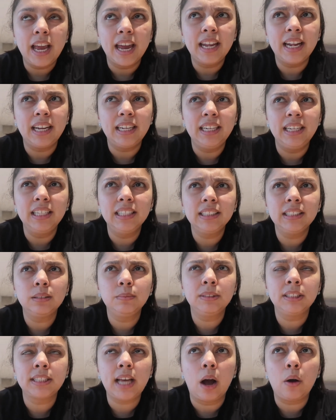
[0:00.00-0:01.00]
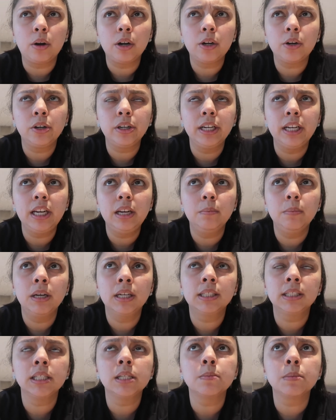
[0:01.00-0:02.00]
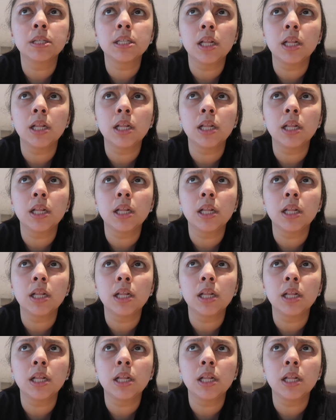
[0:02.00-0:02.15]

And I needed some sour cream, some